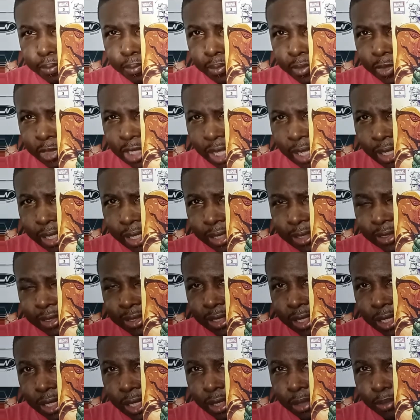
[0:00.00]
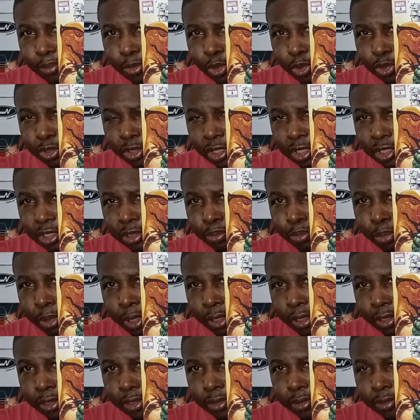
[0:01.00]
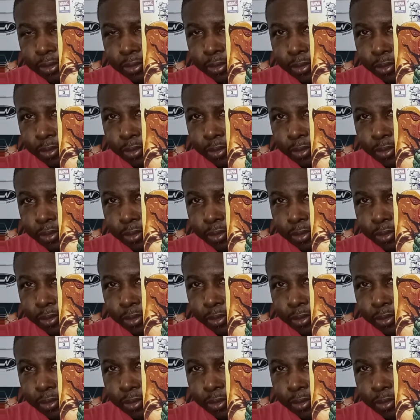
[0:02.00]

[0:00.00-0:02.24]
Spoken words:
Like I said, most of these books